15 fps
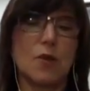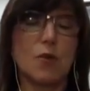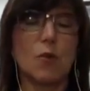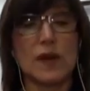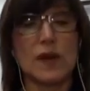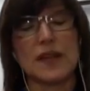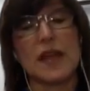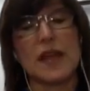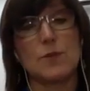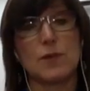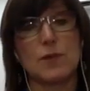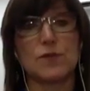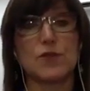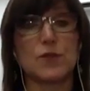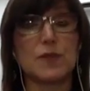What came
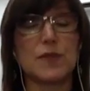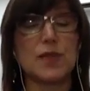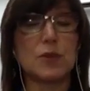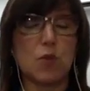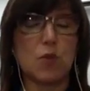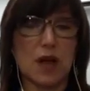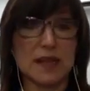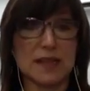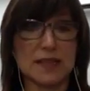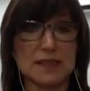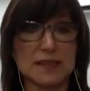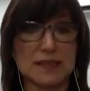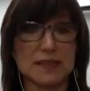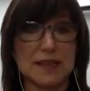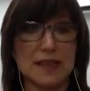up for me was.